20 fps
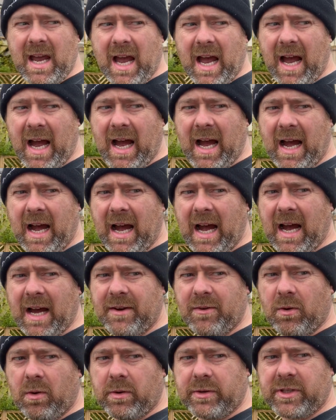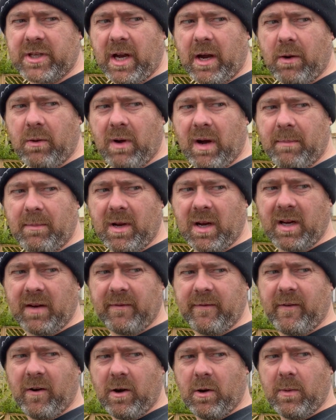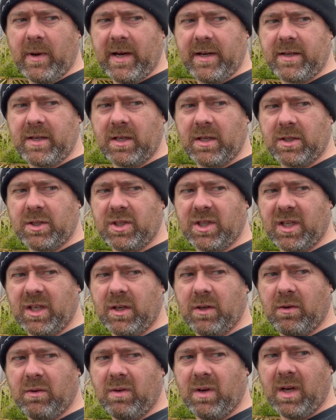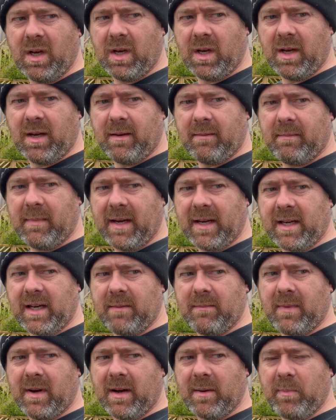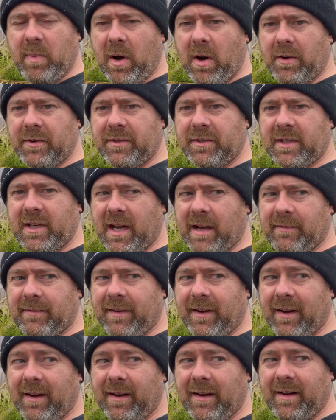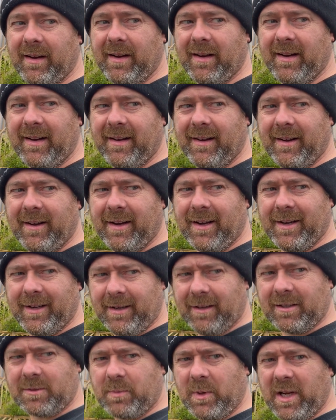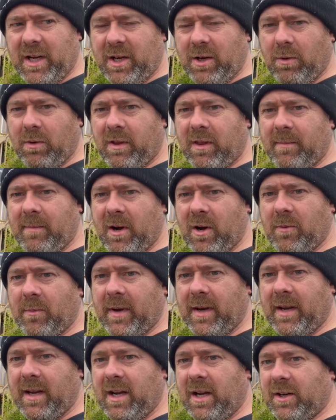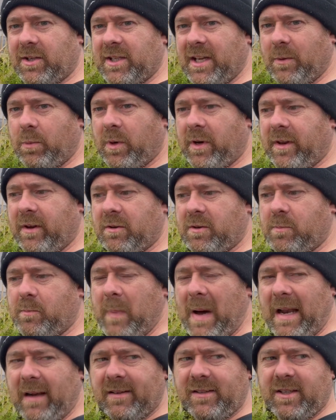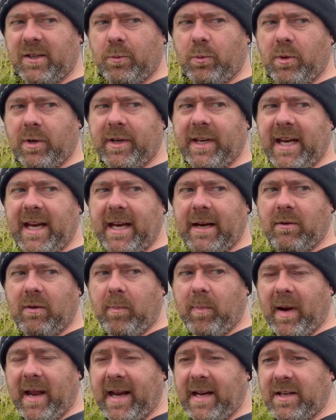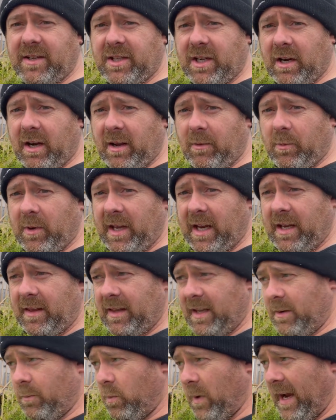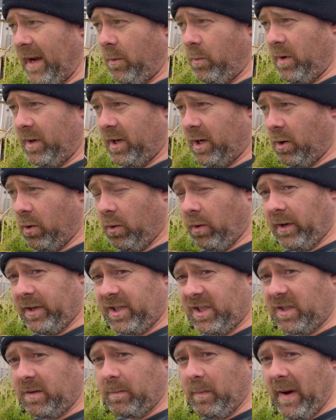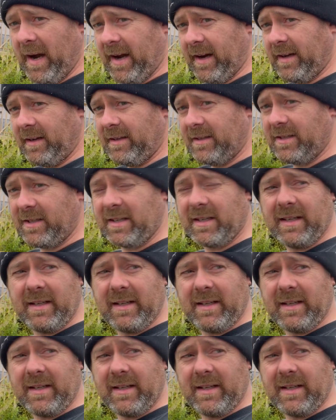And also, I'm looking forward to making my pond cover. Looks pretty cool at the moment. It looks like one of those balsa wood aeroplanes, you know, like in their wing, where you got all the spines,